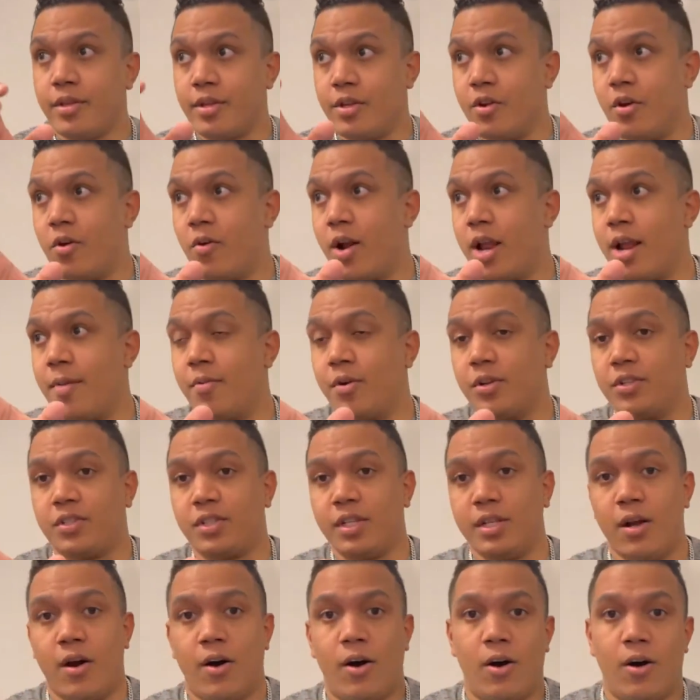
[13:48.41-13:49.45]
you're able to
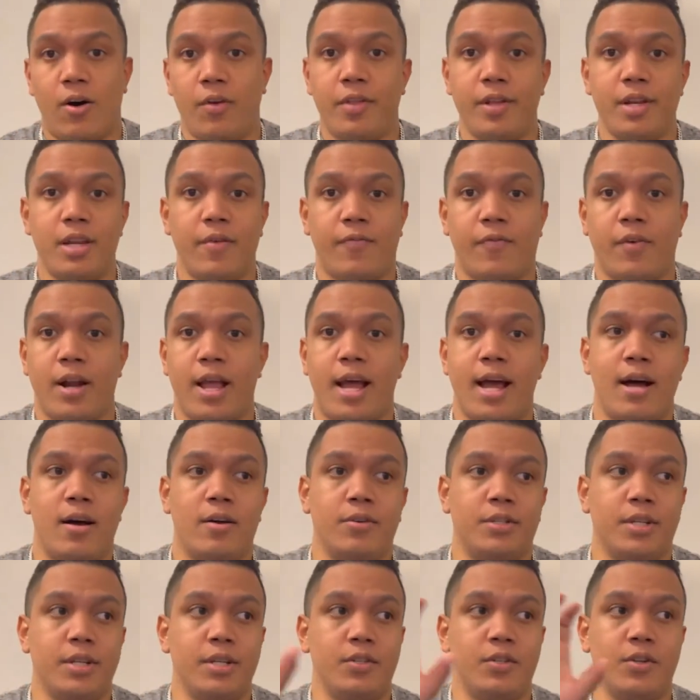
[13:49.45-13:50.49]
see all the different
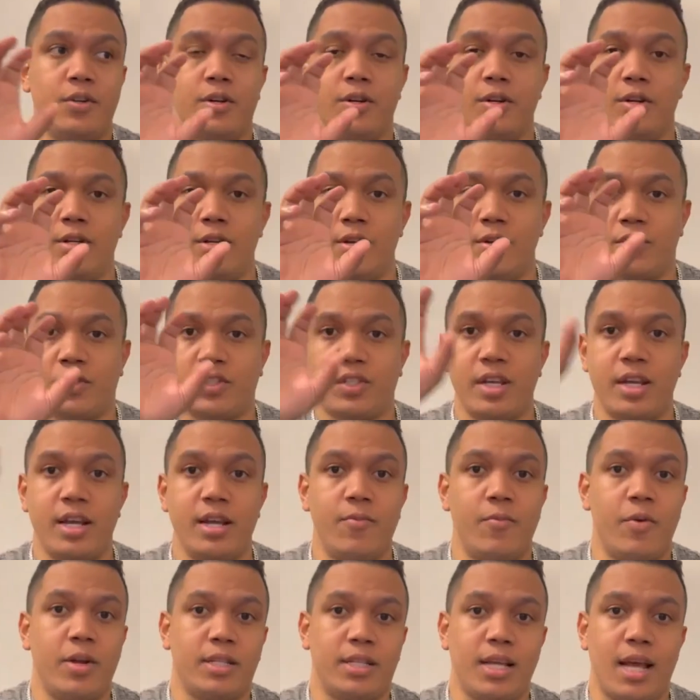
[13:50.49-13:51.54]
houses, you're
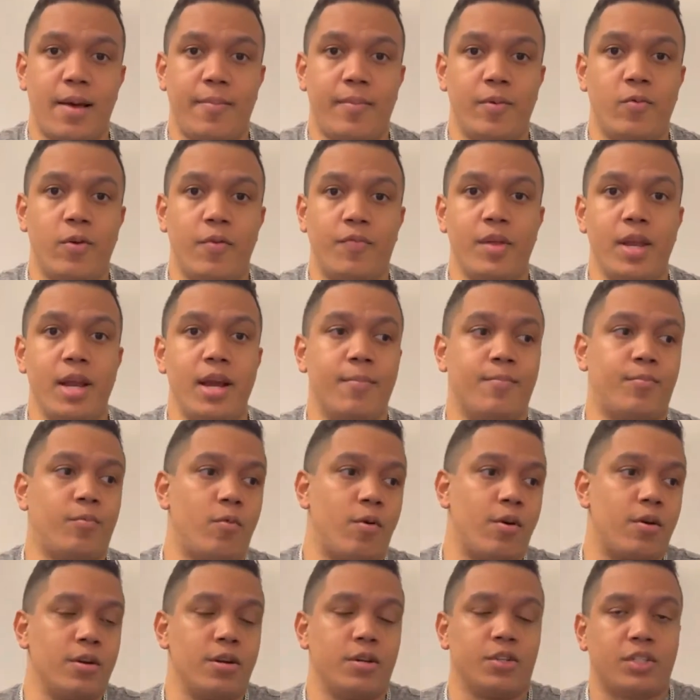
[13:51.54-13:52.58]
seeing what's happened with the
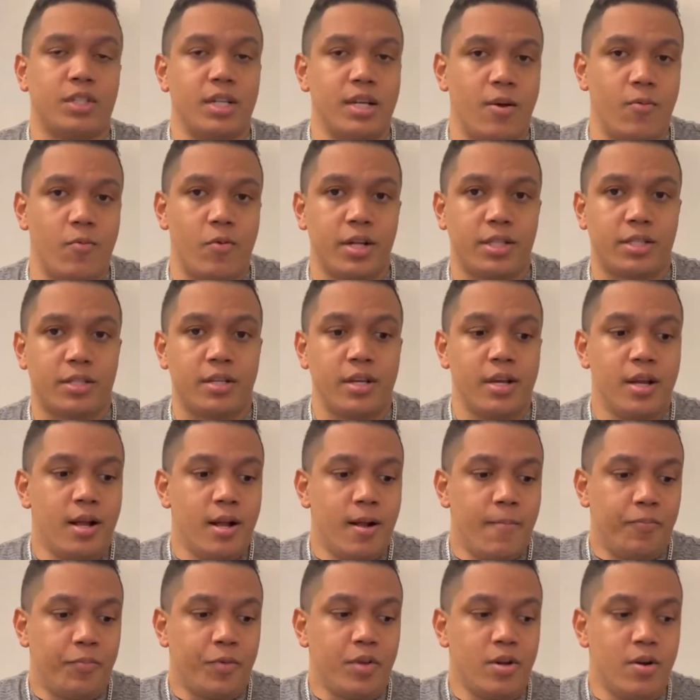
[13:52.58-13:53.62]
Emperor, you're seeing what's,
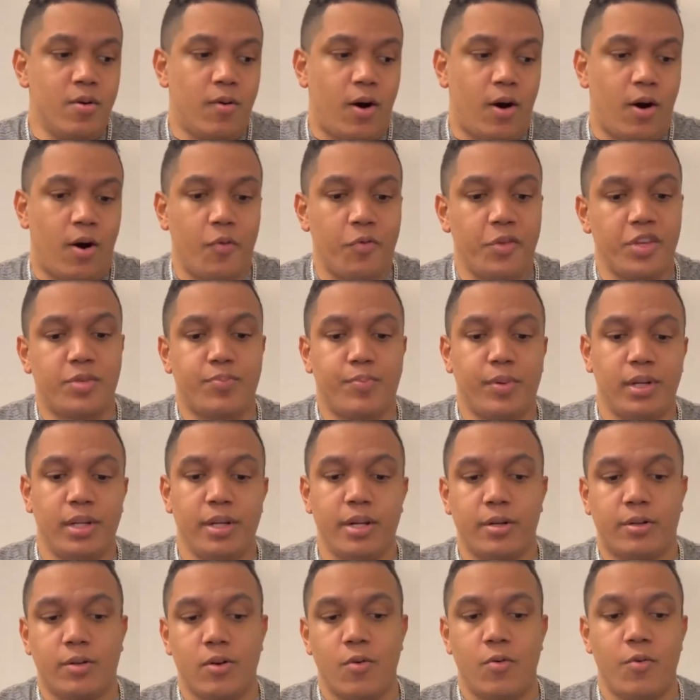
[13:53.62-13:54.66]
you know, all this
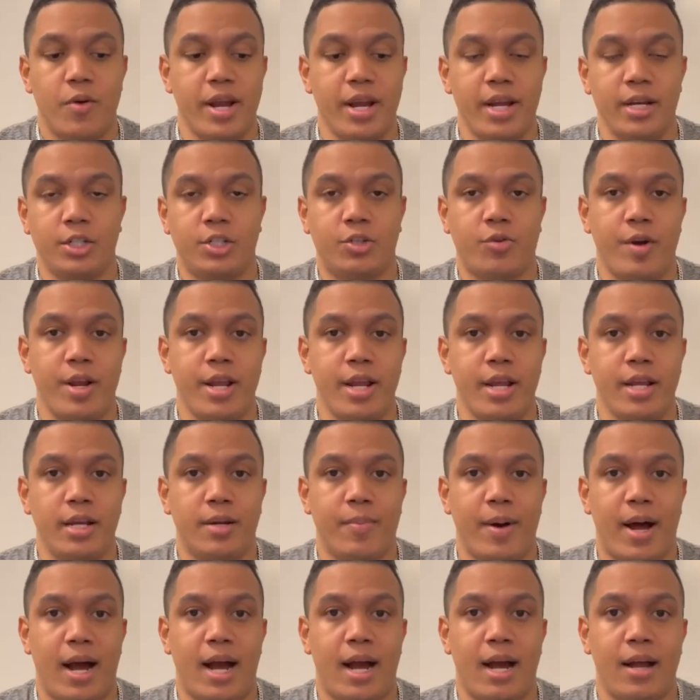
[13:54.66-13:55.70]
political
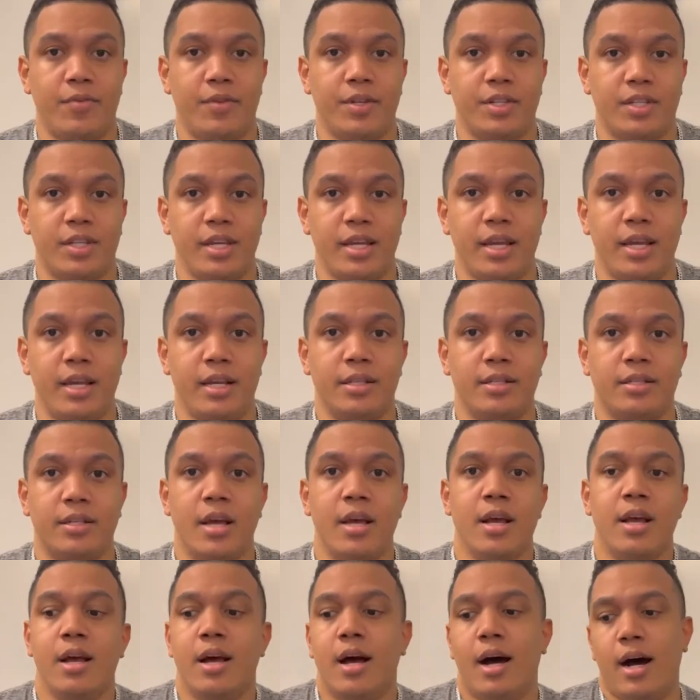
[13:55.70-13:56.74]
intrigue behind the scenes,
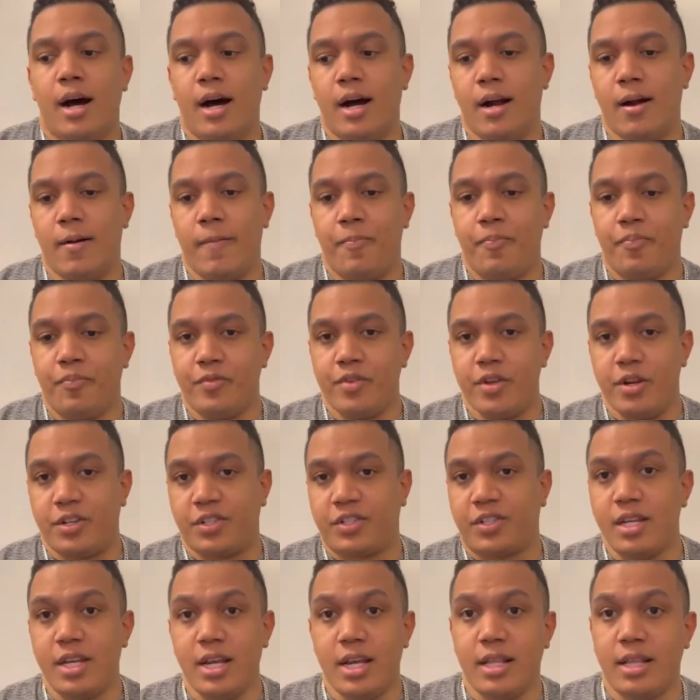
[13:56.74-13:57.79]
you're
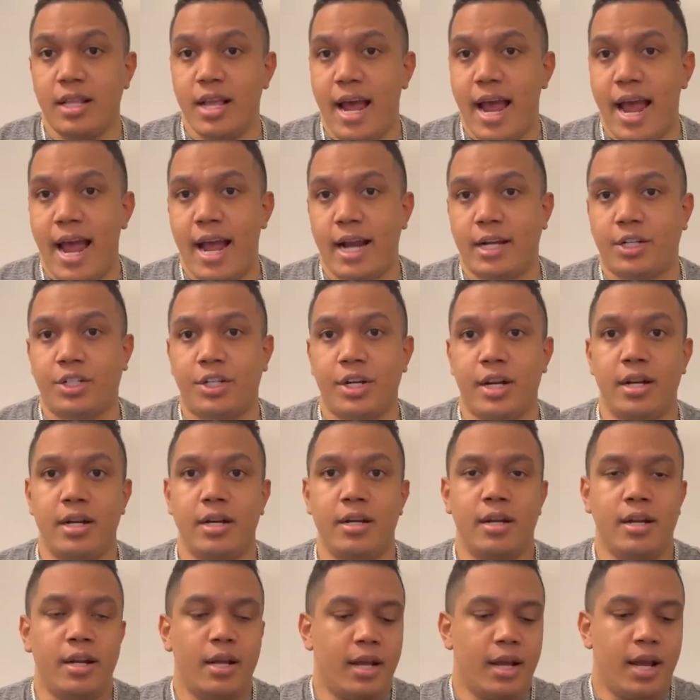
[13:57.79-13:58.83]
seeing the
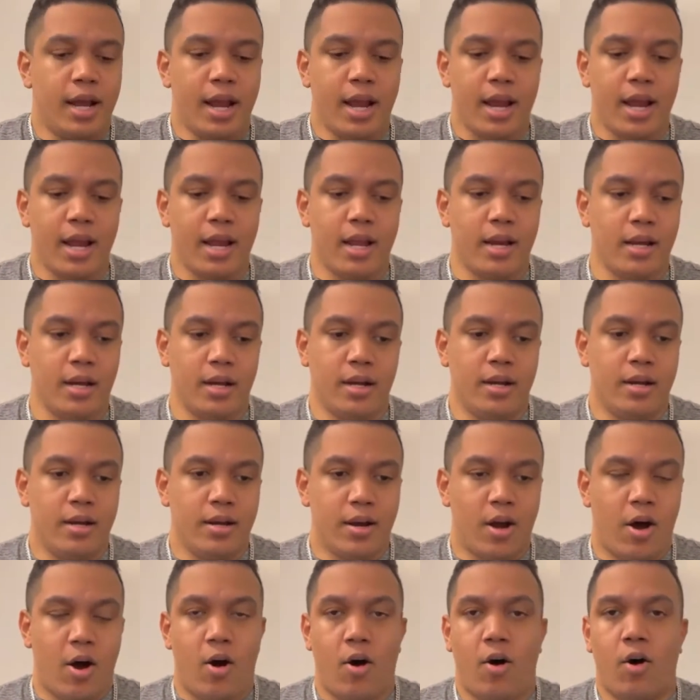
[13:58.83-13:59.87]
action, and
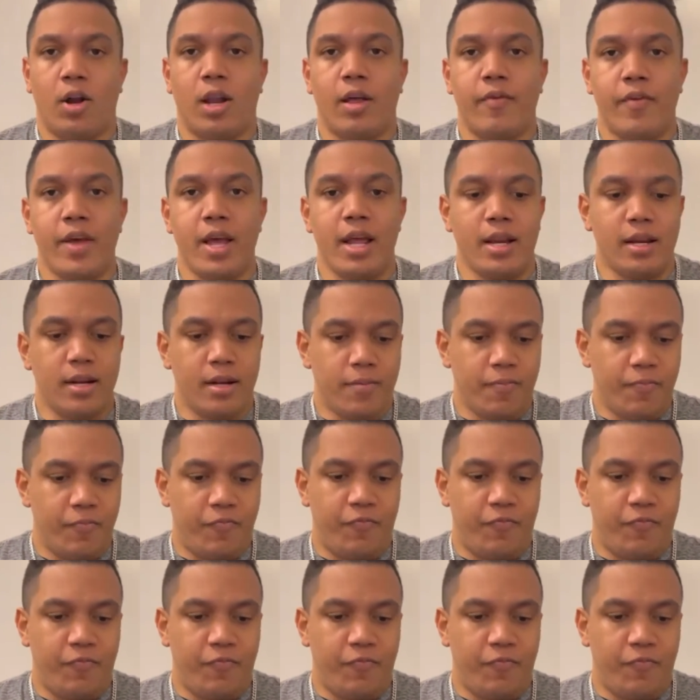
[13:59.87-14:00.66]
all of it